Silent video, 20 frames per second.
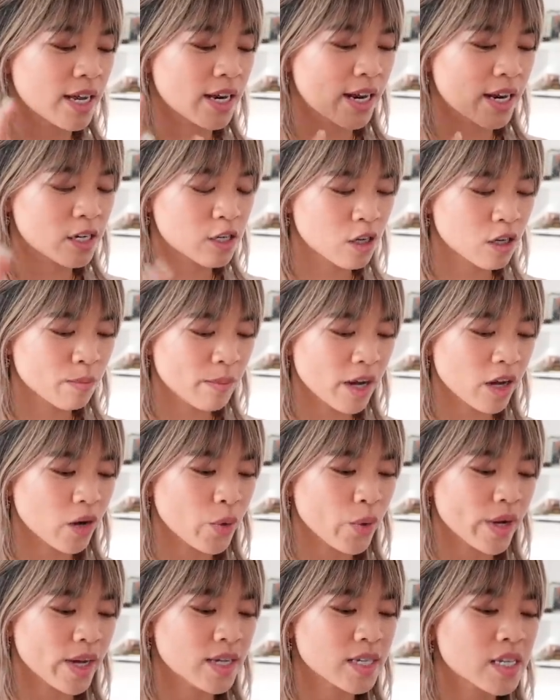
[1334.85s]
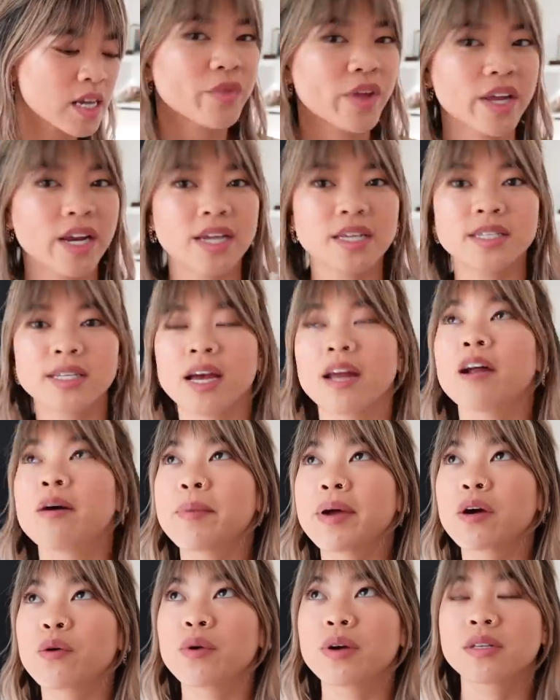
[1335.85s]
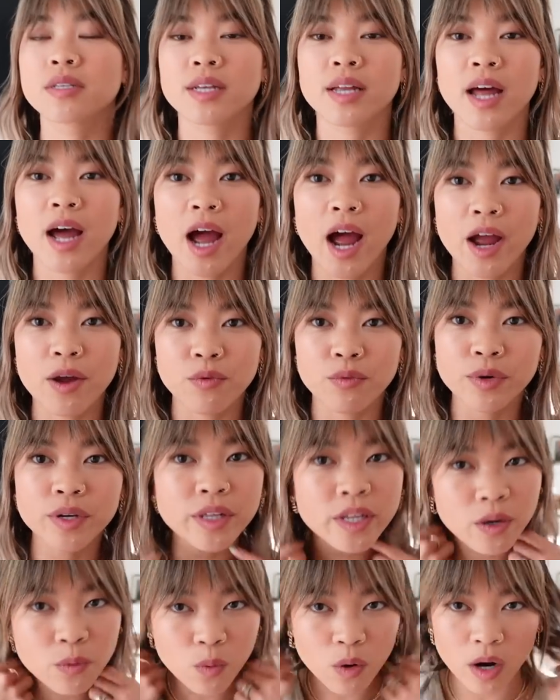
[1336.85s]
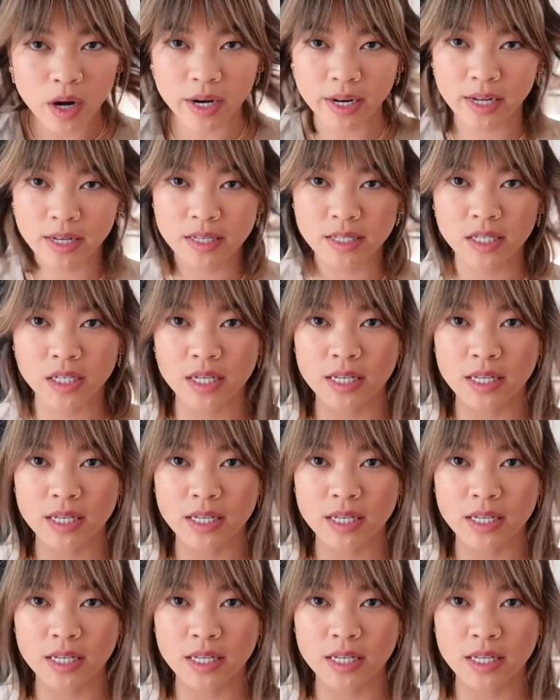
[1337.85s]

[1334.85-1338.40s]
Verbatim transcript: And I took my quiz and I said on my quiz that I really wanted